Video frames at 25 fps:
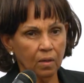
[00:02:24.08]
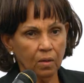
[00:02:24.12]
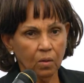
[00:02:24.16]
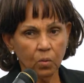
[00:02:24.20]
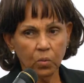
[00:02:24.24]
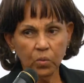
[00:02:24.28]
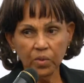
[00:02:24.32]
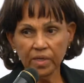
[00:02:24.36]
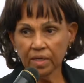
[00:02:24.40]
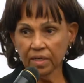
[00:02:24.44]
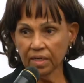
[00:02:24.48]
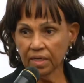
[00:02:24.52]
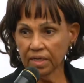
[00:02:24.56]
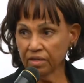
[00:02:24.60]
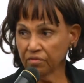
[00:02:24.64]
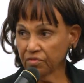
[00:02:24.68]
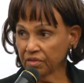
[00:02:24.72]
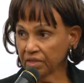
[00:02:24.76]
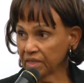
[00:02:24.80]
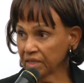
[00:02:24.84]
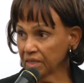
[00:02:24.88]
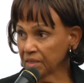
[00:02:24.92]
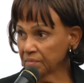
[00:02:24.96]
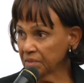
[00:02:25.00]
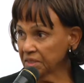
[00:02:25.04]
we are
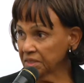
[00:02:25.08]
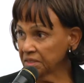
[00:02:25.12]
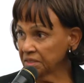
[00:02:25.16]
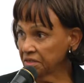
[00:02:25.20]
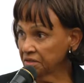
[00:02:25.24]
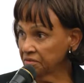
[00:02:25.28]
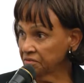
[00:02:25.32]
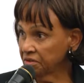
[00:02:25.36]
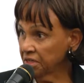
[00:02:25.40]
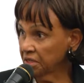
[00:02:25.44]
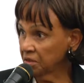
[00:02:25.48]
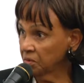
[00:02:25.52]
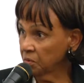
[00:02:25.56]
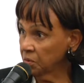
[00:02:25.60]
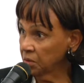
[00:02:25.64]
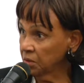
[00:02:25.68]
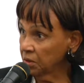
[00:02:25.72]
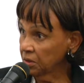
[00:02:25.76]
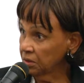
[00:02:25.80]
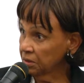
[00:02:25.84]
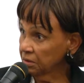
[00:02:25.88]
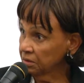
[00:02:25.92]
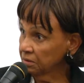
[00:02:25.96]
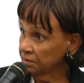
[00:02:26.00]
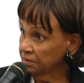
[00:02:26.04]
living in a material
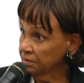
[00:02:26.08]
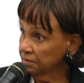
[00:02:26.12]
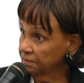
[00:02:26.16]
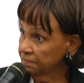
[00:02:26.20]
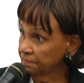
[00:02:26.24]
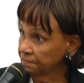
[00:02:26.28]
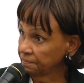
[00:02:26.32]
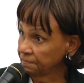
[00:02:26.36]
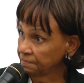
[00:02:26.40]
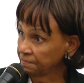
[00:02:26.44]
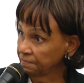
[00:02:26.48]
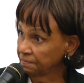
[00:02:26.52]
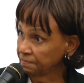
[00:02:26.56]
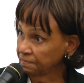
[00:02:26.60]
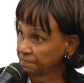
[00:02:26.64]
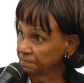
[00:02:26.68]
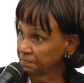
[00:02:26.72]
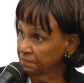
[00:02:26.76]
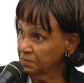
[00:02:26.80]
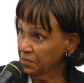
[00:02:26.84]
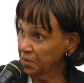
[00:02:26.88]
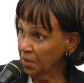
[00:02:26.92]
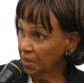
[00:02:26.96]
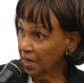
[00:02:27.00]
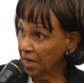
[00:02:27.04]
world,
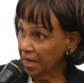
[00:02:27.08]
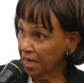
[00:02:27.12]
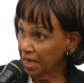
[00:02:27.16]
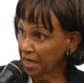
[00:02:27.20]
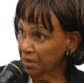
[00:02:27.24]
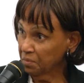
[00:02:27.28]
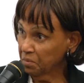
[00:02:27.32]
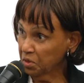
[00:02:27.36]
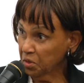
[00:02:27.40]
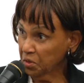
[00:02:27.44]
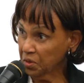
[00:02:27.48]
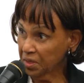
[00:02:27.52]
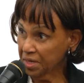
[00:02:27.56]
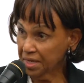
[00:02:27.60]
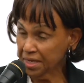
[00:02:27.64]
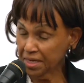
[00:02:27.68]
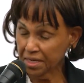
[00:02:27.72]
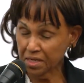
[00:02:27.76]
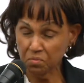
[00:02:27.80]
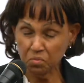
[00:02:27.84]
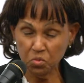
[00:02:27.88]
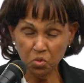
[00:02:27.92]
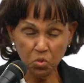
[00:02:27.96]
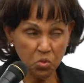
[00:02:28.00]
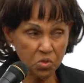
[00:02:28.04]
and I'm looking at
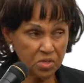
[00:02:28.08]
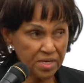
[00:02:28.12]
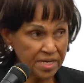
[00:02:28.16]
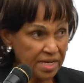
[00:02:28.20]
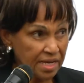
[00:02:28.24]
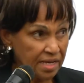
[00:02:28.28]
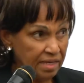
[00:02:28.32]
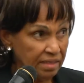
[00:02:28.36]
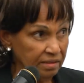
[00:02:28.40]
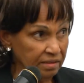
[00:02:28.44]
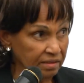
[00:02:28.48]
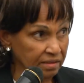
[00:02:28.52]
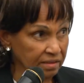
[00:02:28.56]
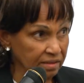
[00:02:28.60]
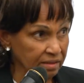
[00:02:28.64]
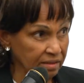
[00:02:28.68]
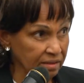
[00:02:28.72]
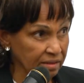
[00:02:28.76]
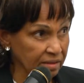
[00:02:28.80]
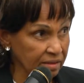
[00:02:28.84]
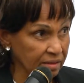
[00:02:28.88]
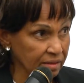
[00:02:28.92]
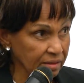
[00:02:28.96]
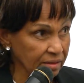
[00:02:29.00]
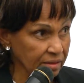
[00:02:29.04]
the moon
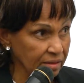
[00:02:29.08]
kids.